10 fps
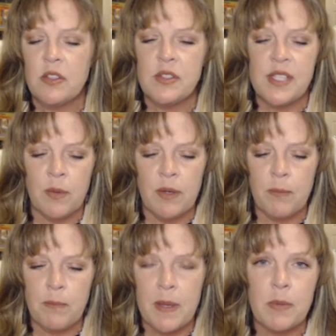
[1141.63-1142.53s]

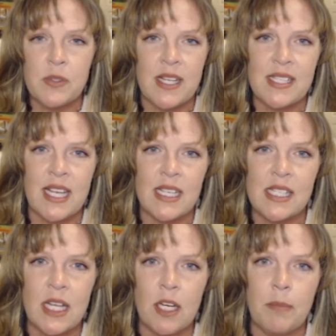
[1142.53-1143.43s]
When people say sex
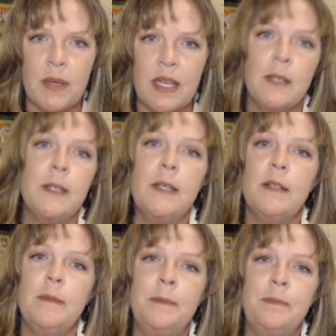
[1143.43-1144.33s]
therapy,
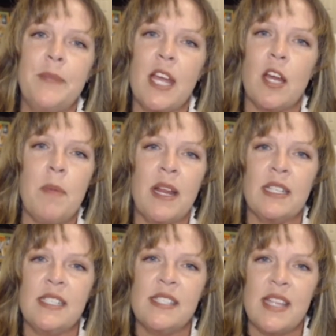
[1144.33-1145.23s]
they
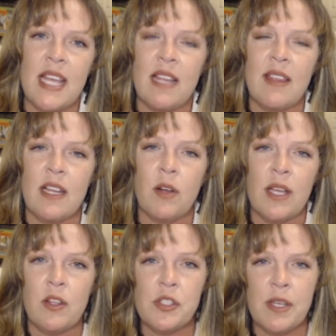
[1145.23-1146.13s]
automatically think that, okay,
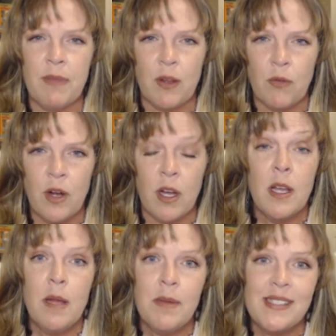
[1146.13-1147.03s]
there's something wrong.
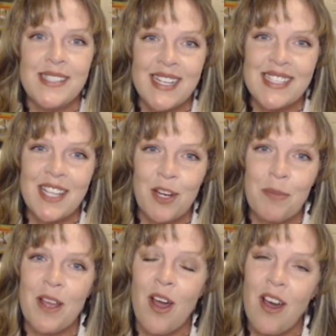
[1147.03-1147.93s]
But sex
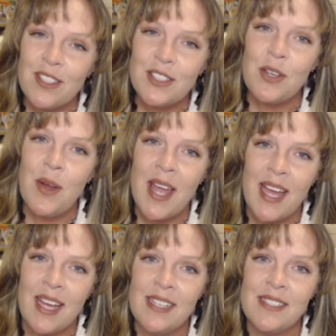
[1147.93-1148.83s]
therapy also
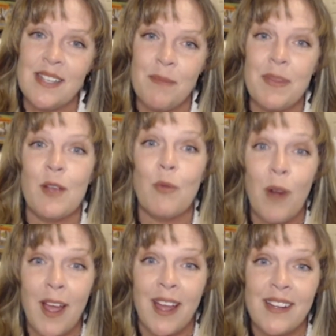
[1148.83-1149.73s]
is something
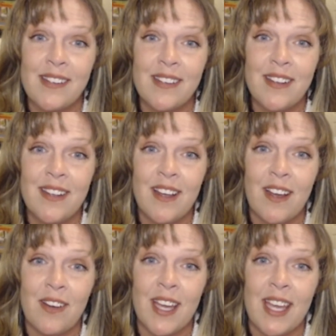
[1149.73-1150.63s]
right,
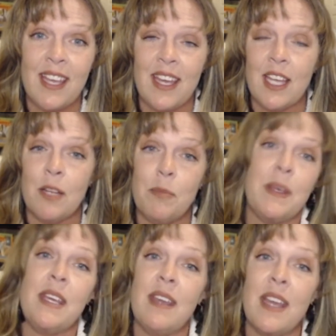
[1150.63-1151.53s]
okay? It could
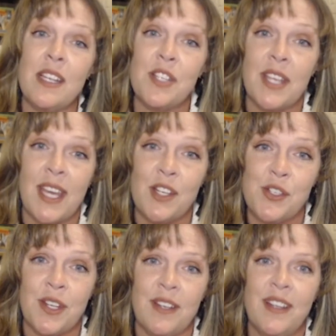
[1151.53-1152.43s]
be
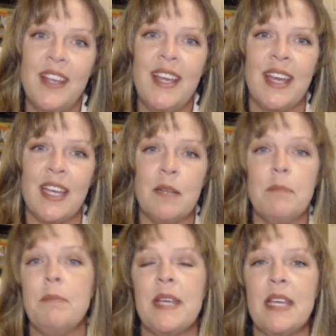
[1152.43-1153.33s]
education. It
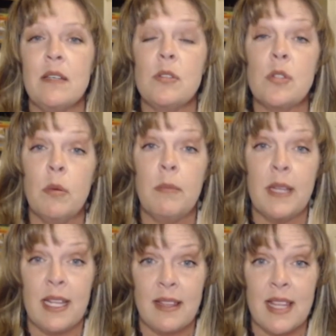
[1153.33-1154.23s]
could be so
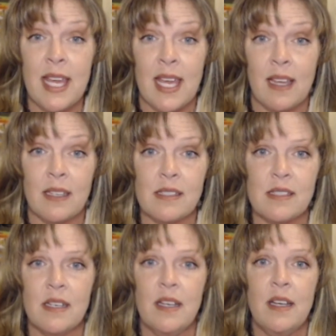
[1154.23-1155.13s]
many
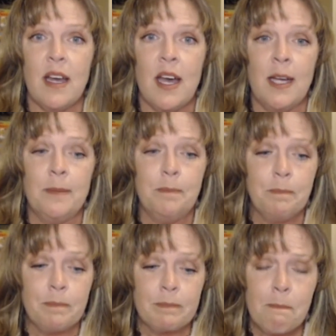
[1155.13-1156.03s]
things
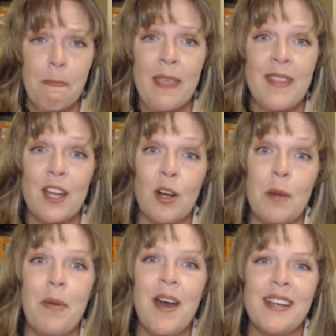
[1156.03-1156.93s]
that are a
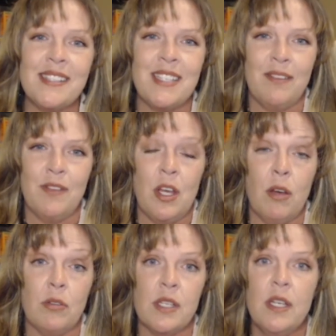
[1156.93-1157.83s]
positive
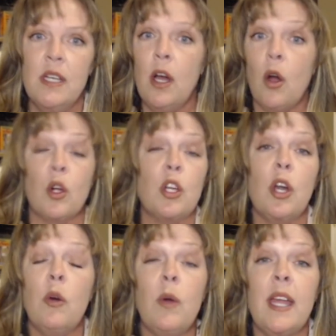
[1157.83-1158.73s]
note. Or
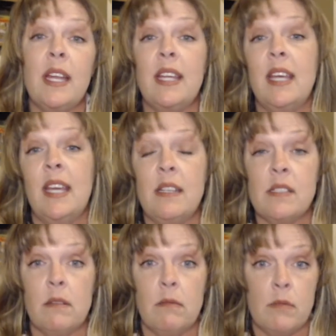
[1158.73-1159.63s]
go and
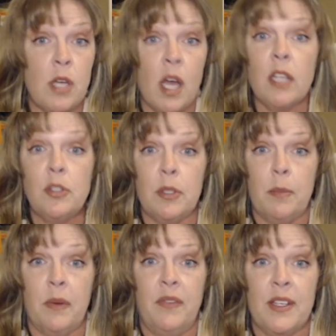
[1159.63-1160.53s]
talk to a
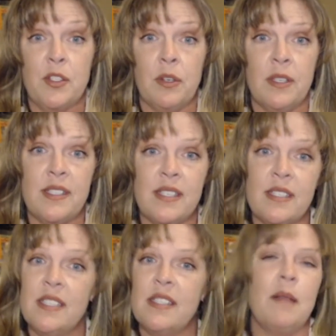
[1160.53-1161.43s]
professional that
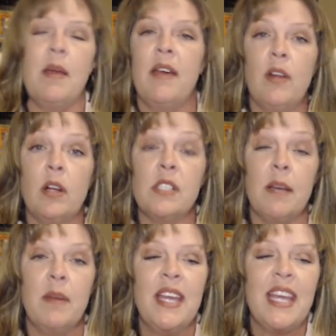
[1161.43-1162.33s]
says, listen, I'm having a hard
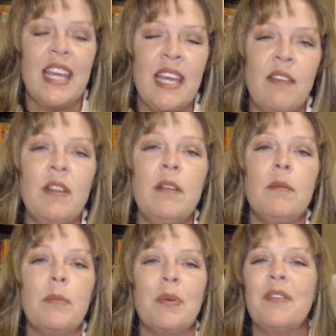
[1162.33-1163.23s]
time. Even
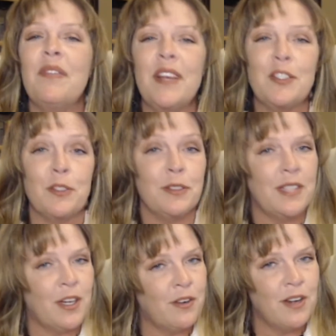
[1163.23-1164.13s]
professionals
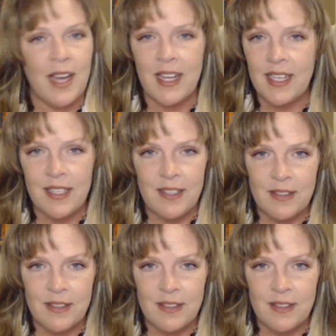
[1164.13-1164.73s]
that are not in